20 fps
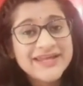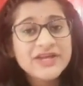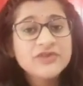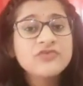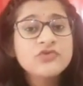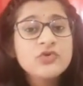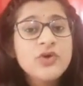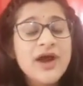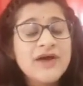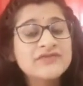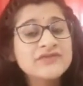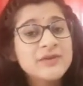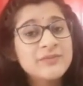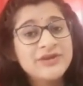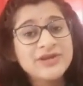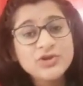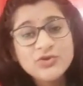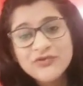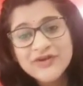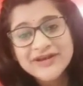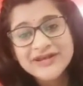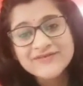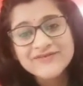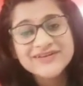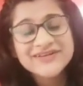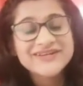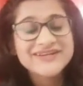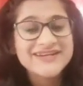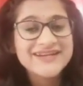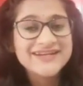If you have some innovative
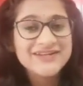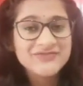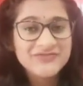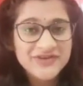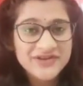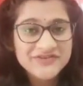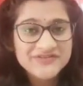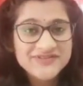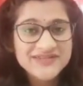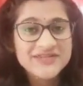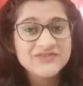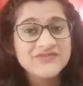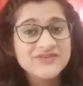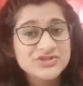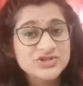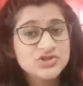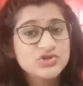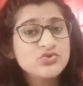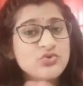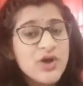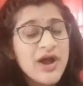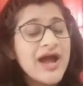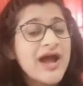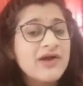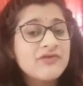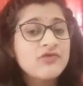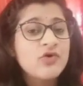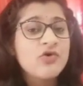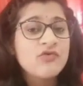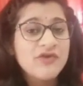and creative ways in which you
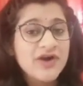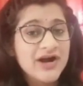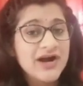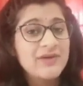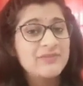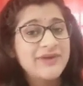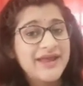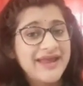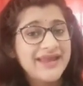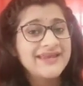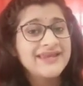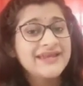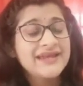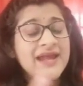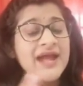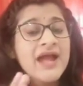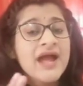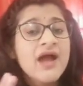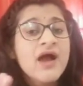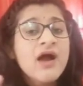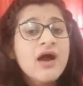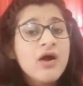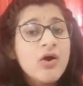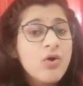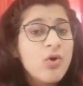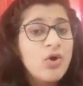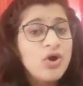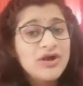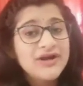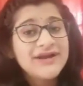have overcome any
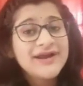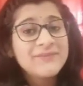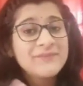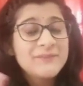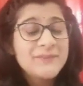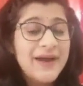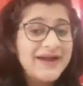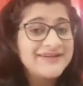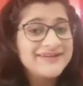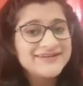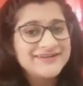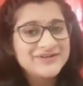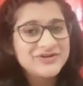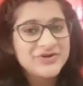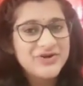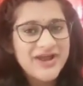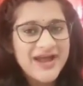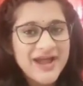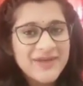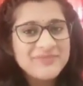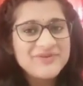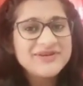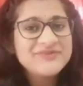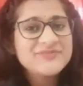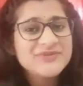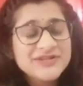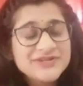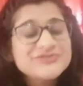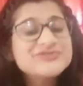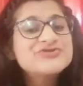old pattern or habit,
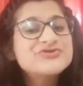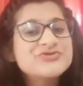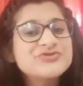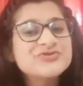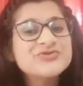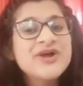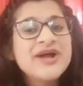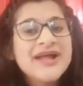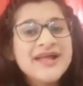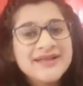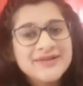please do